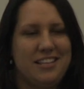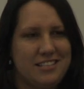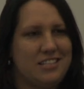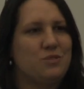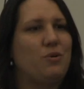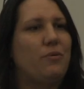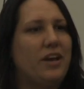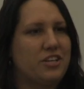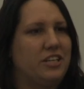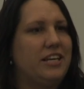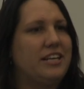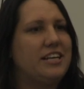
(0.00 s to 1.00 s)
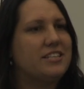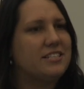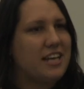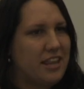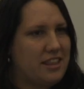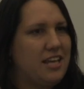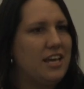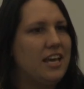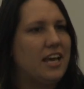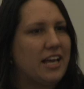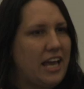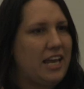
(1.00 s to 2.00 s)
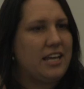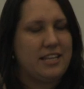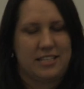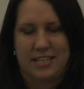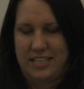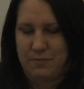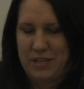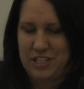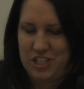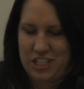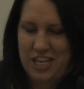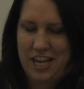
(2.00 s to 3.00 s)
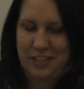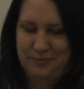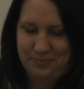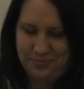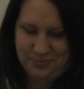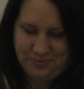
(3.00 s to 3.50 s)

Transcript: This is where we actually need to start thinking and getting these messages out.